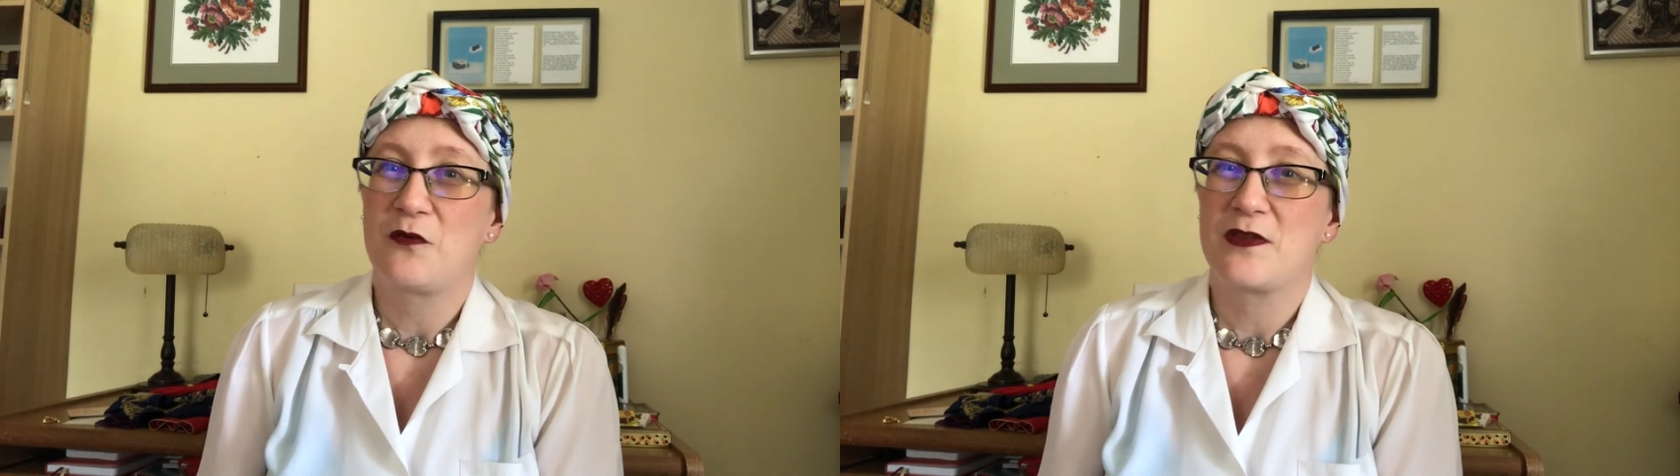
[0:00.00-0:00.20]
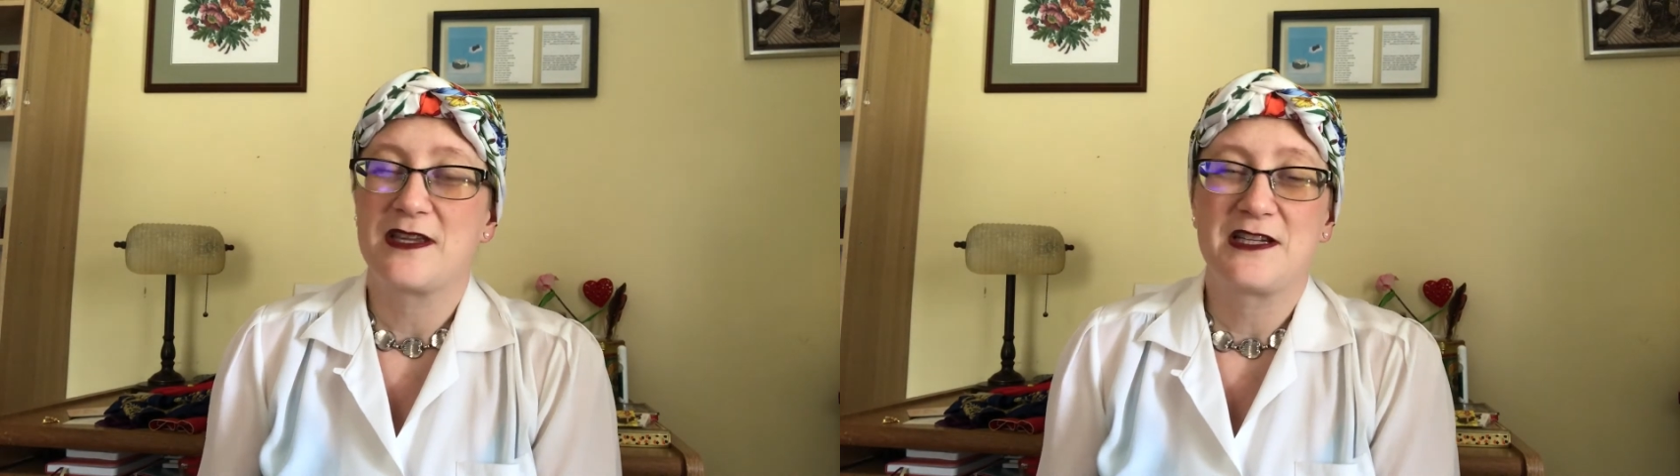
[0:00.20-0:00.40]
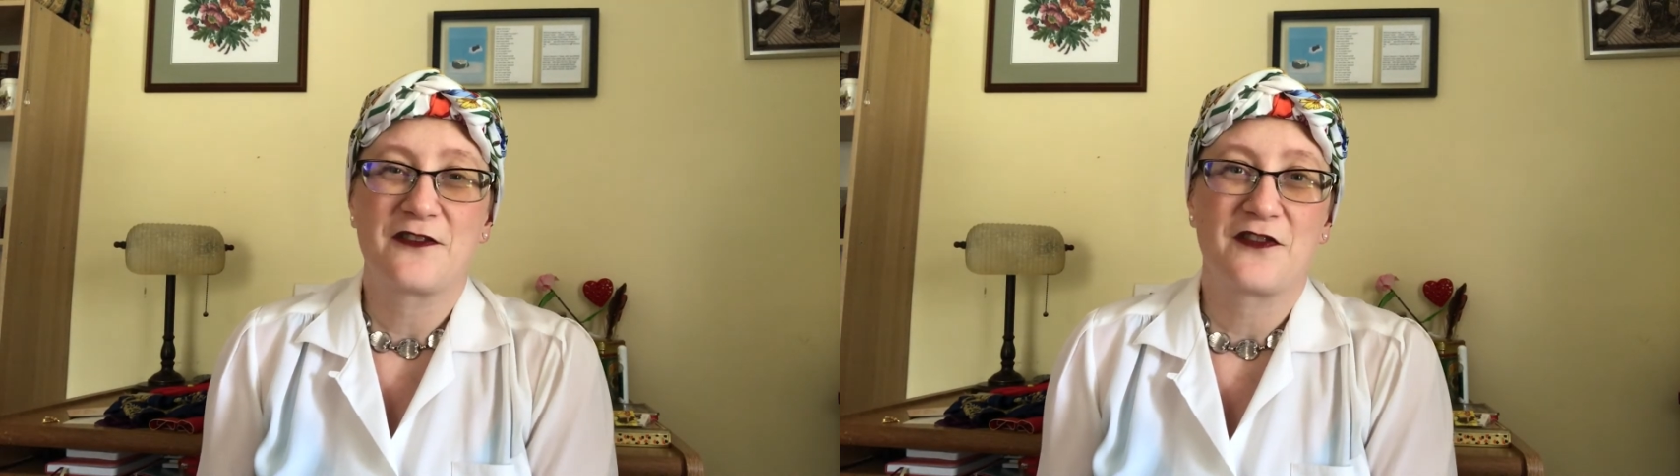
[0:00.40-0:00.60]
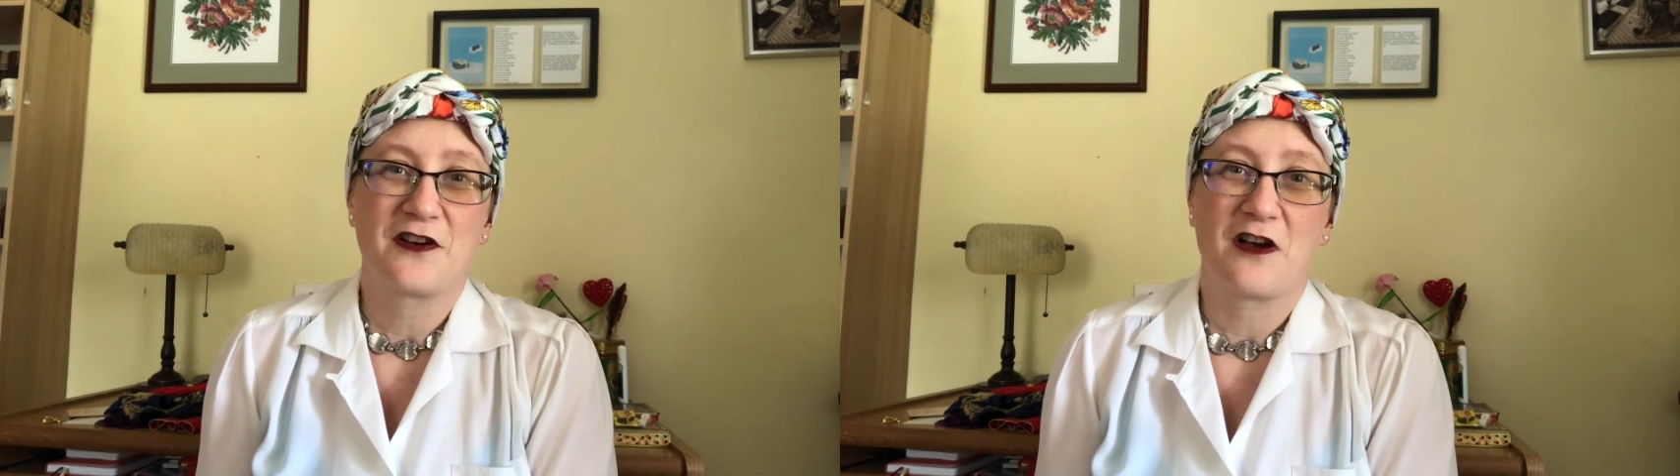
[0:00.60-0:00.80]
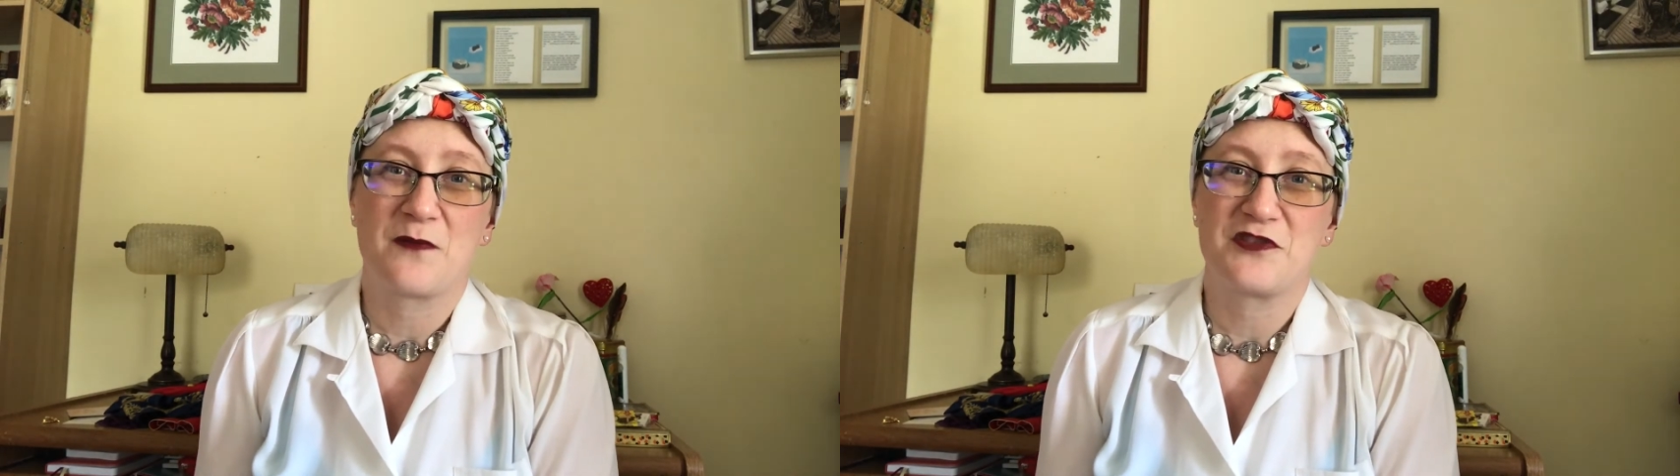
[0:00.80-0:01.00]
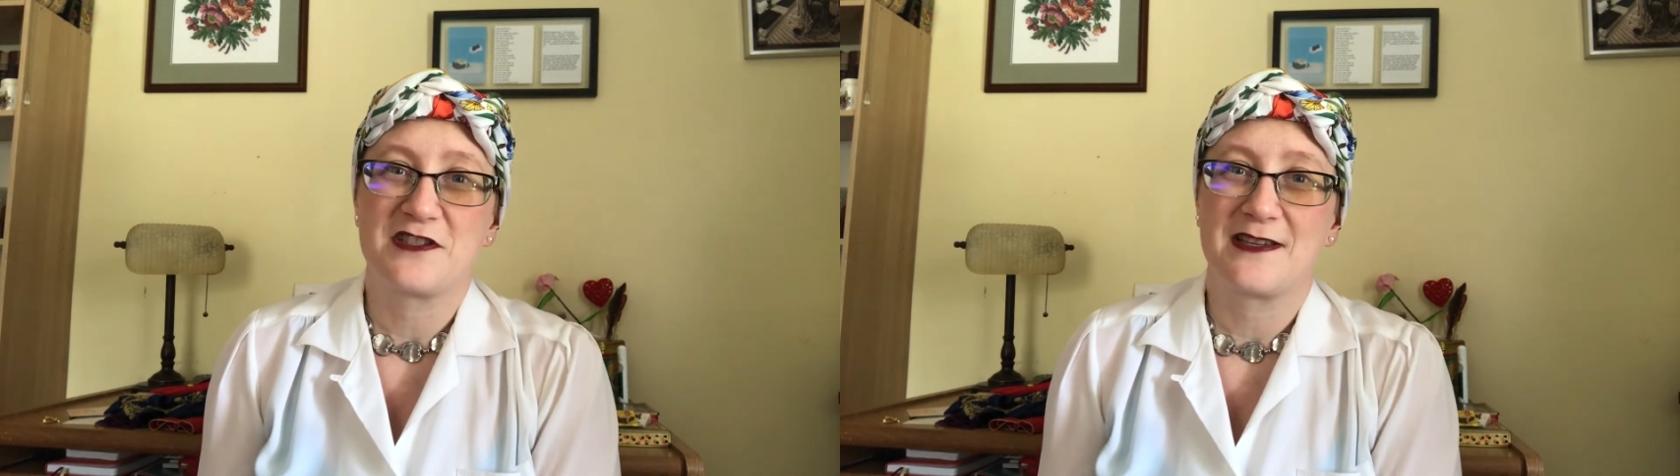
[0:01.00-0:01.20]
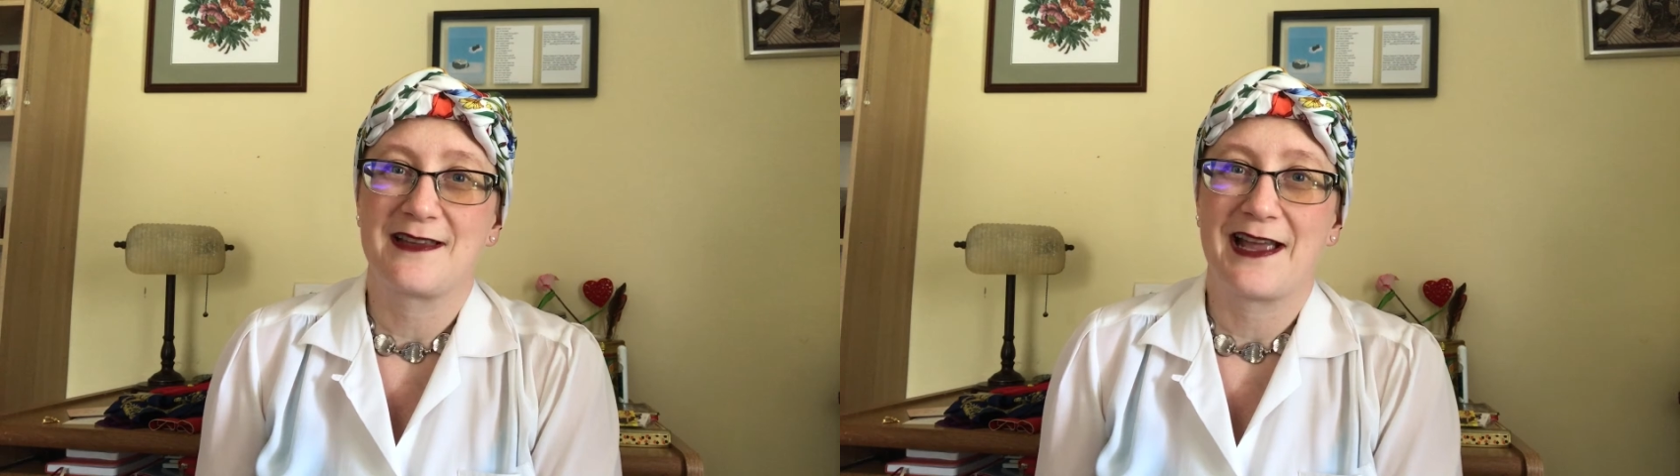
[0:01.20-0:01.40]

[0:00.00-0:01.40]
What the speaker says: with the different options that they